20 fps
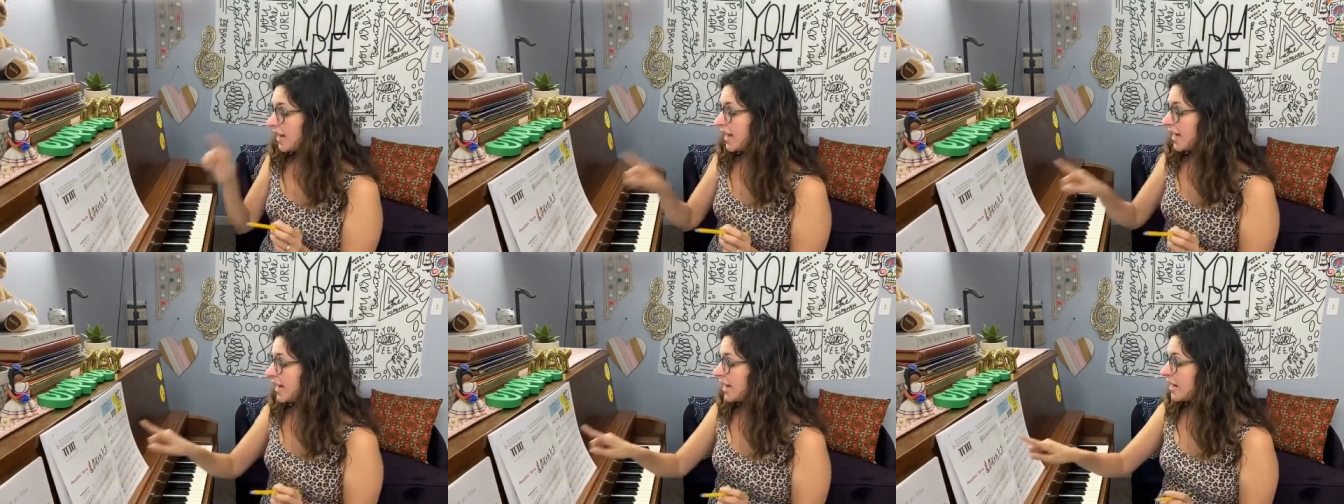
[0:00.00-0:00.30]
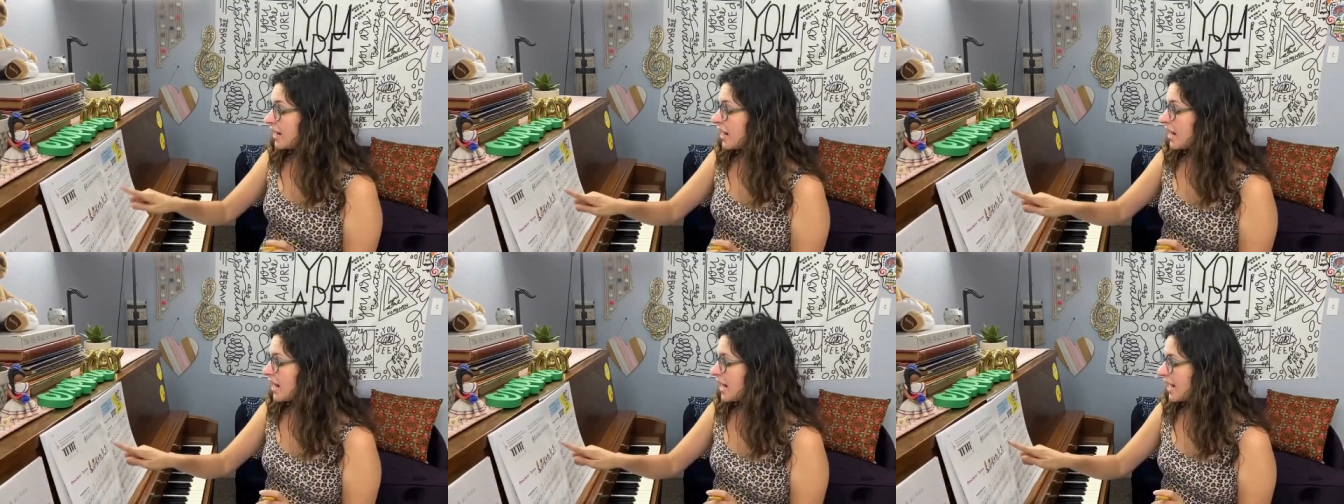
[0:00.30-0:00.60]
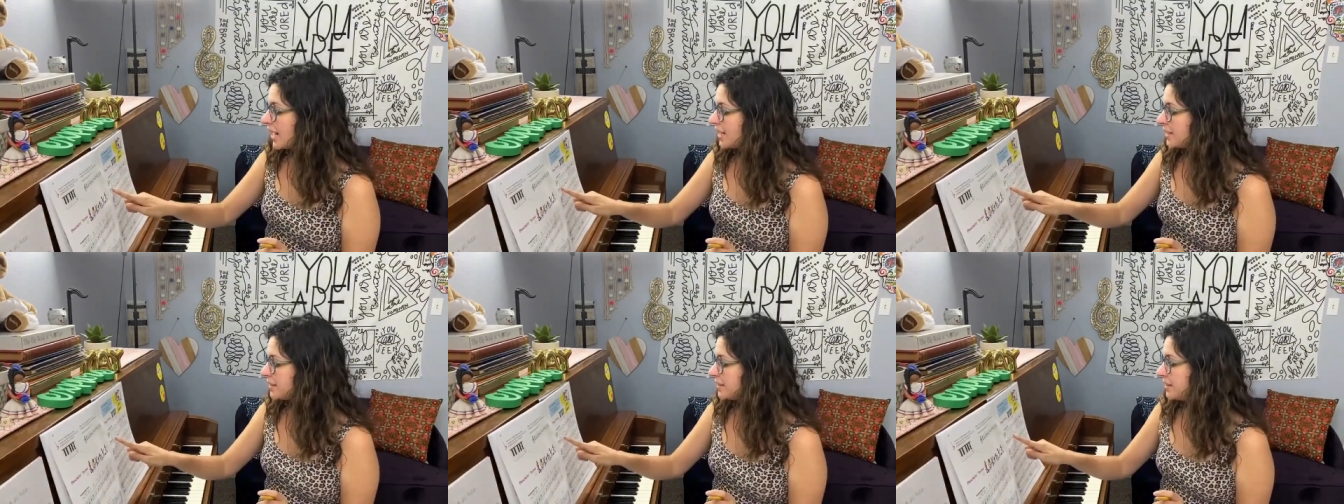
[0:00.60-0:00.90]
And
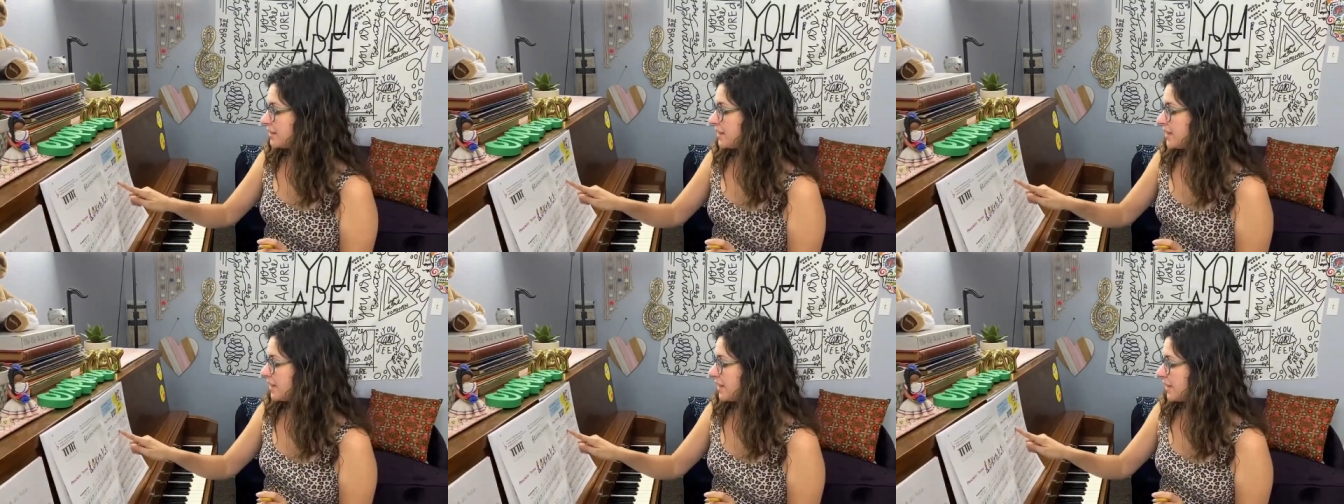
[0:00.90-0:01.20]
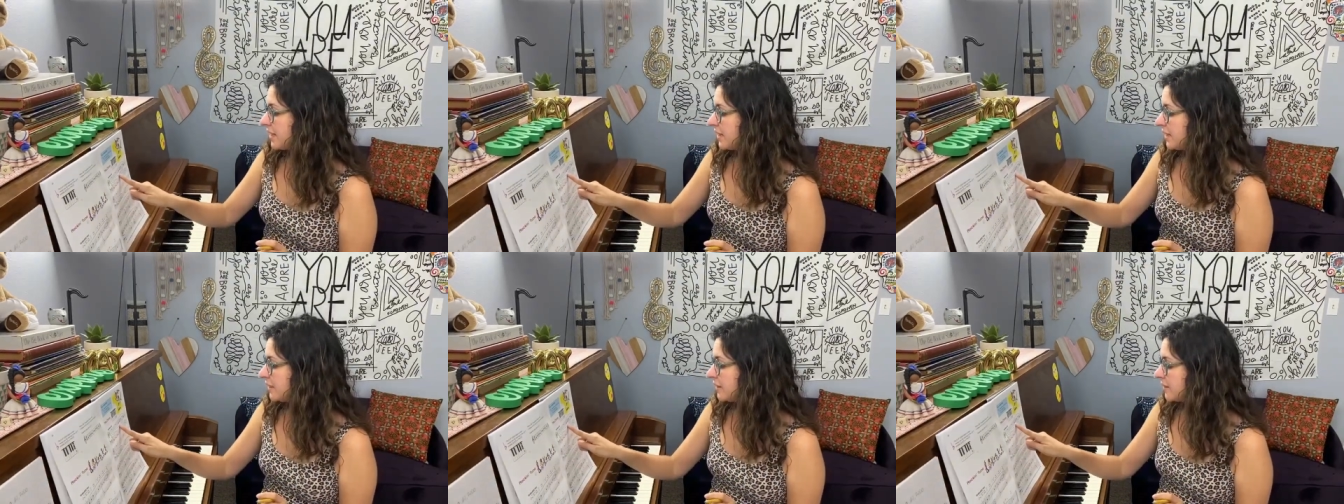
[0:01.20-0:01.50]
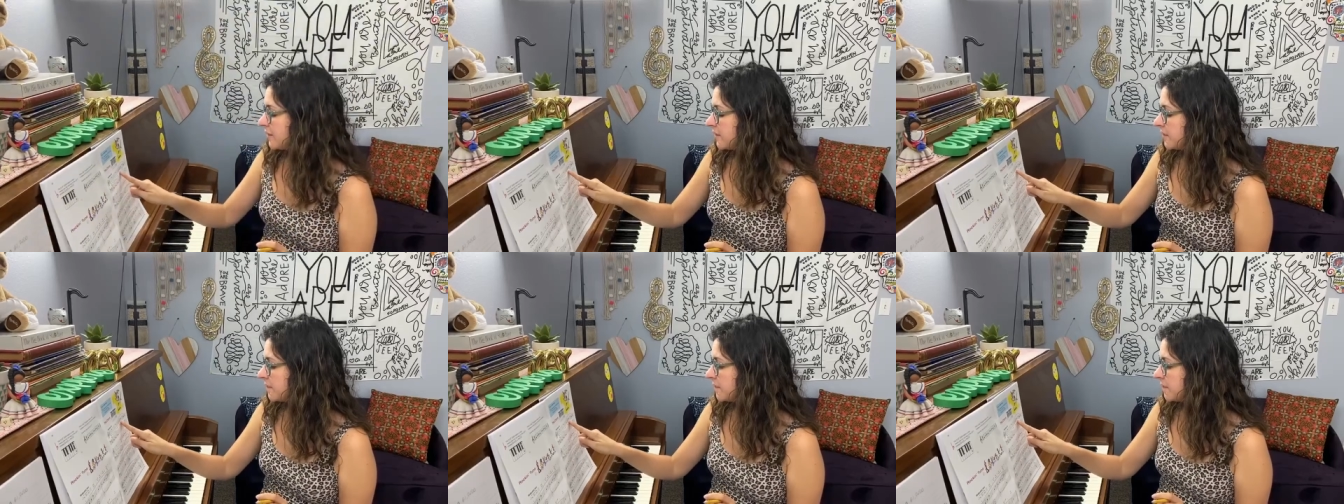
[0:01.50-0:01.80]
I see
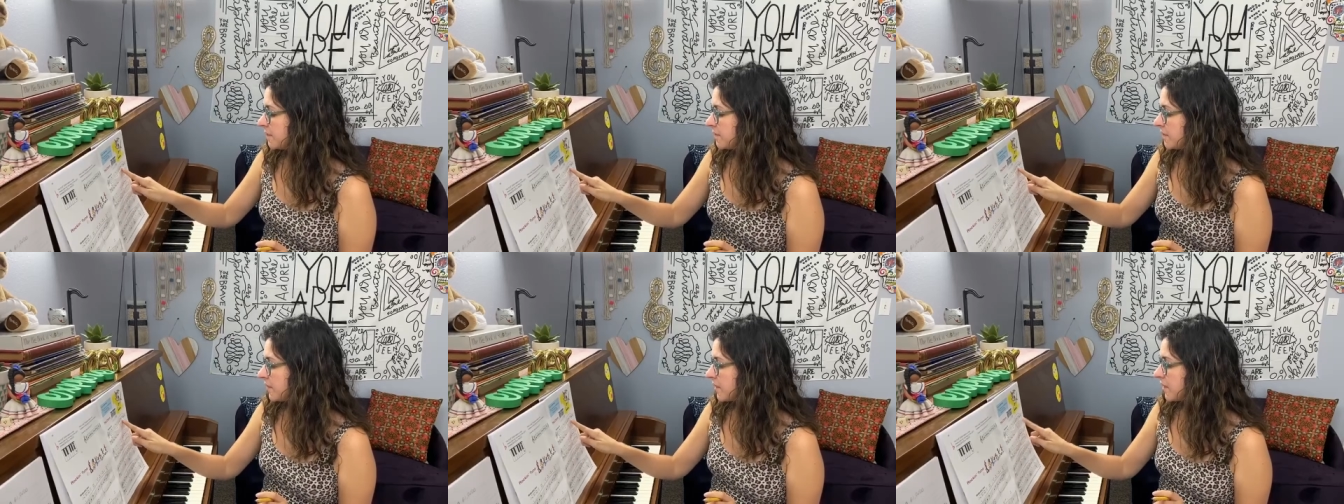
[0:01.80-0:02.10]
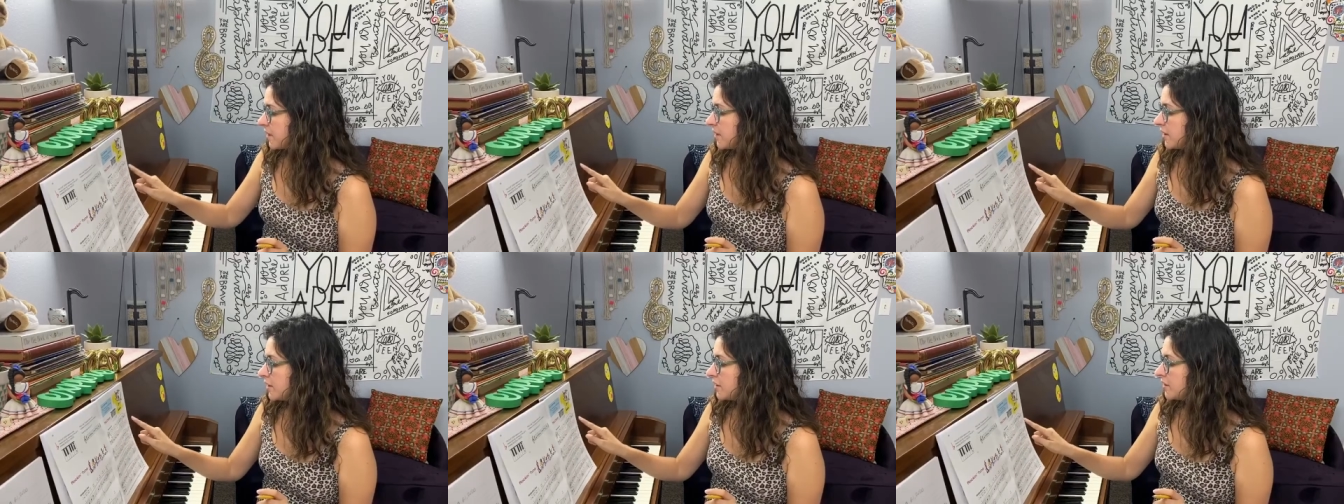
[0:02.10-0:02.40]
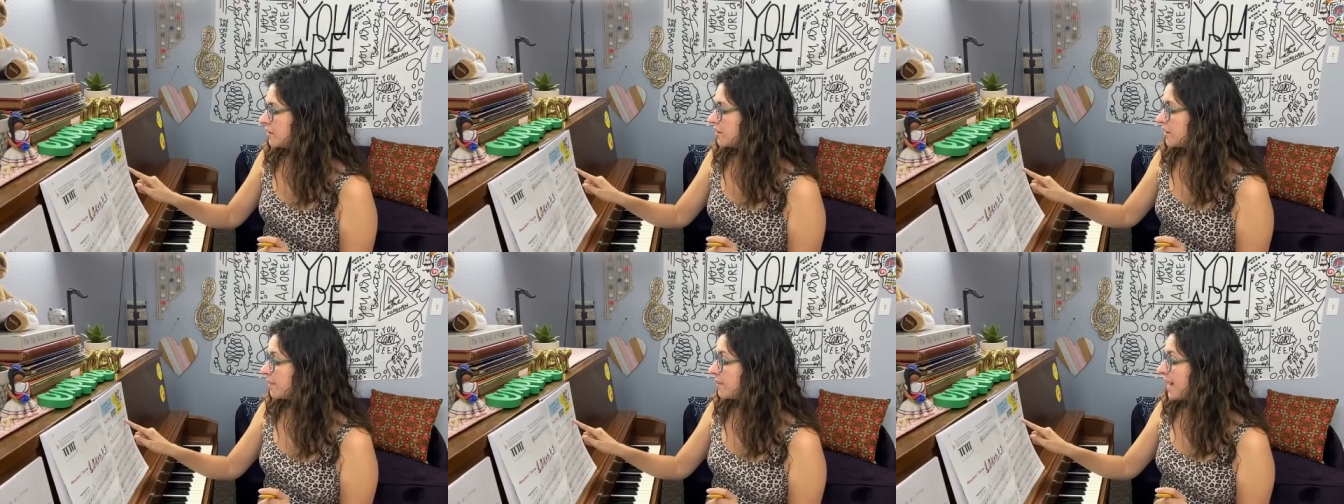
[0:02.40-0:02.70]

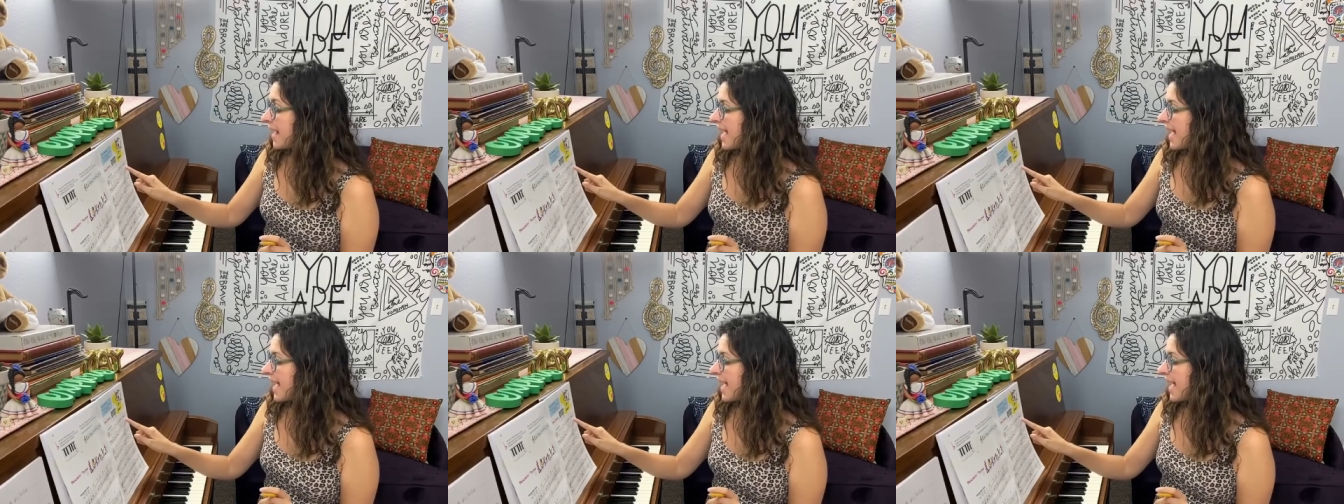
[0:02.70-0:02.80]
some